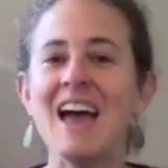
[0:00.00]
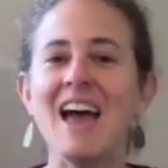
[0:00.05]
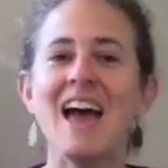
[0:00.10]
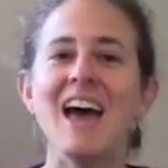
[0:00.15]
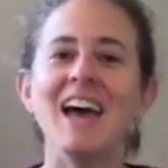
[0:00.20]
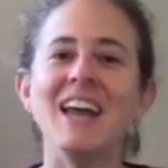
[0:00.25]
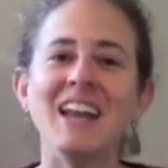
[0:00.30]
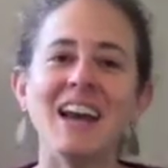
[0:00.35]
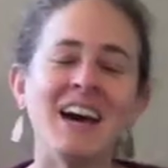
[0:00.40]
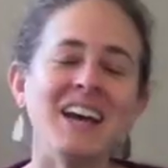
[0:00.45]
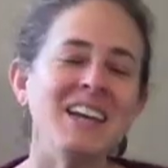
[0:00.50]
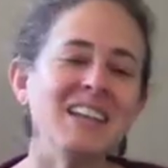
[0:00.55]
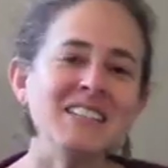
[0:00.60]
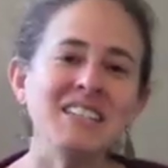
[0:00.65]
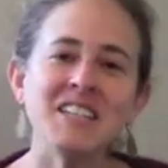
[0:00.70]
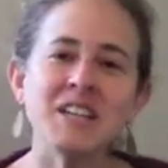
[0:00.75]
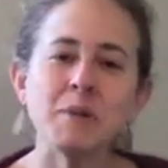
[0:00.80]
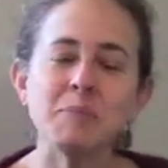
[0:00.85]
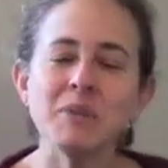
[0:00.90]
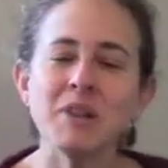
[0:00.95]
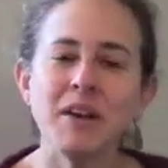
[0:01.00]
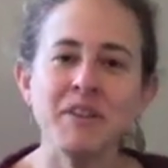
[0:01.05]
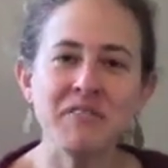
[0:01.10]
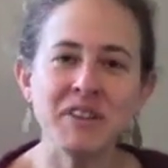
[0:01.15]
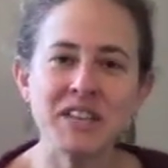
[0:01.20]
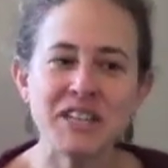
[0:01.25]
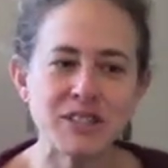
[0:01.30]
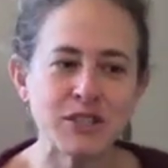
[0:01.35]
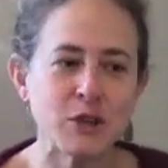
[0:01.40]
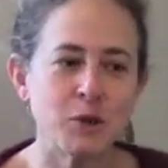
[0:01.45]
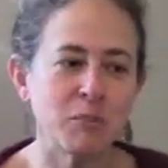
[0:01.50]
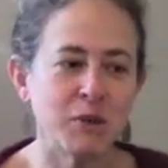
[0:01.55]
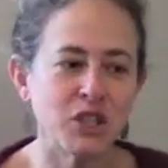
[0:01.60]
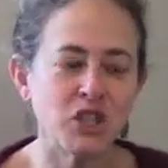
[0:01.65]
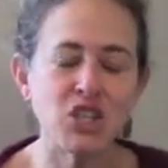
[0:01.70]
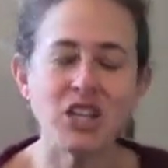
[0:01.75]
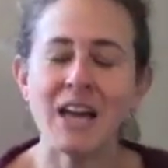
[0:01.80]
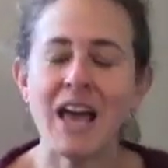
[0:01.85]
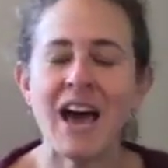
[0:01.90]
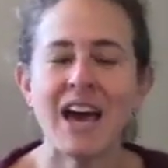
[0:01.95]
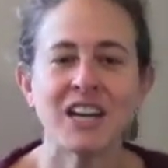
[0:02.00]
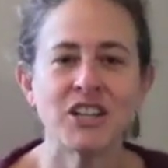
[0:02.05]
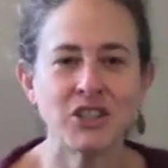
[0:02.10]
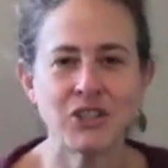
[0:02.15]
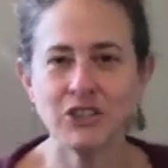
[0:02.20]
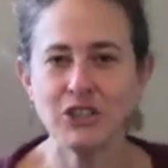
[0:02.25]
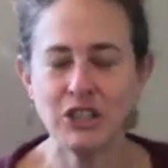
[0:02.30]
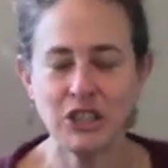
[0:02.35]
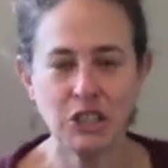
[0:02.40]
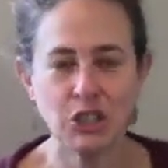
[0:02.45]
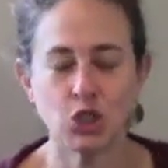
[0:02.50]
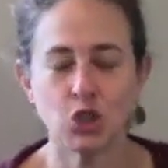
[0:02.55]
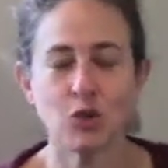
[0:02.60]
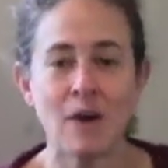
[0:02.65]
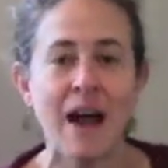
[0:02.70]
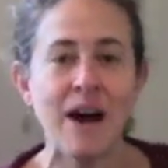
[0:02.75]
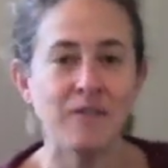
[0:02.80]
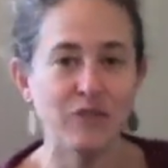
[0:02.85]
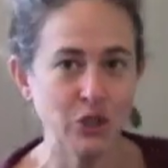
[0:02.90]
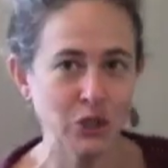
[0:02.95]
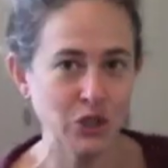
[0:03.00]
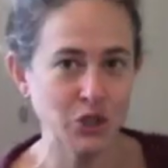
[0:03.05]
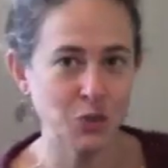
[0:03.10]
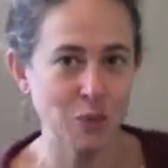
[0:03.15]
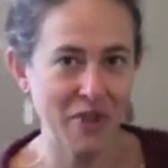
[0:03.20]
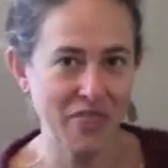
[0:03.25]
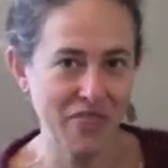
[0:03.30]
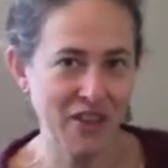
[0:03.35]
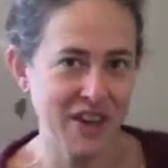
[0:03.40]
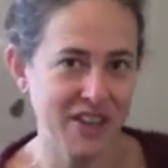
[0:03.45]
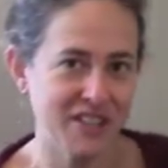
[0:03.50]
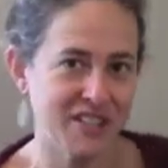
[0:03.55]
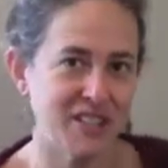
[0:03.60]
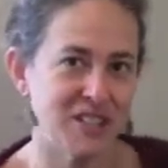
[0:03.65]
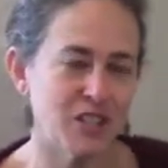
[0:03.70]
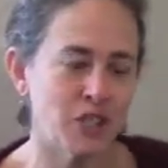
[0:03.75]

and I ended up loving it so much it actually travels with us.